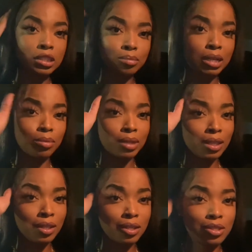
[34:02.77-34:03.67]
nobody really
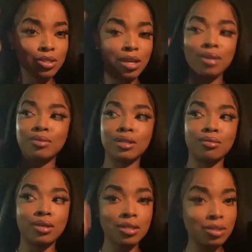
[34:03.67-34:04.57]
here, so I ain't really
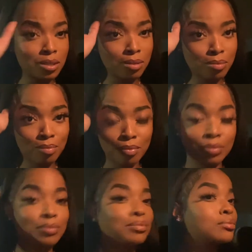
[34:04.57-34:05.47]
rushing.
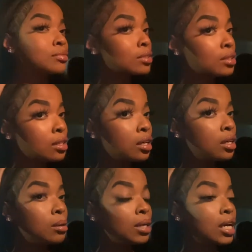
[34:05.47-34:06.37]

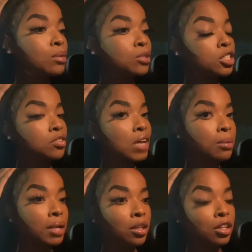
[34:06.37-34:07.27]
I kind of was just
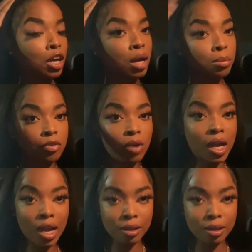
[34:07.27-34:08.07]
vibing out in the car before I